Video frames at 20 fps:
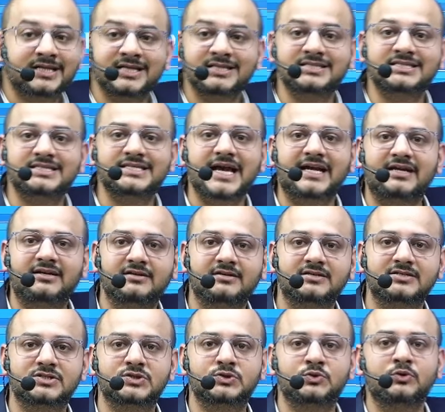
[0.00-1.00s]
sectors
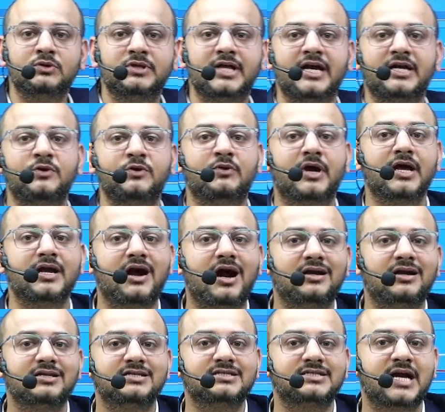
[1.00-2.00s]
so that you can
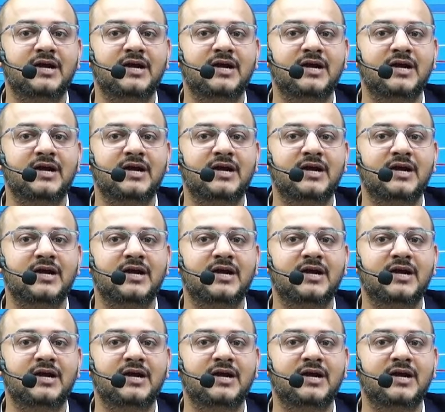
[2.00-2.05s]
understand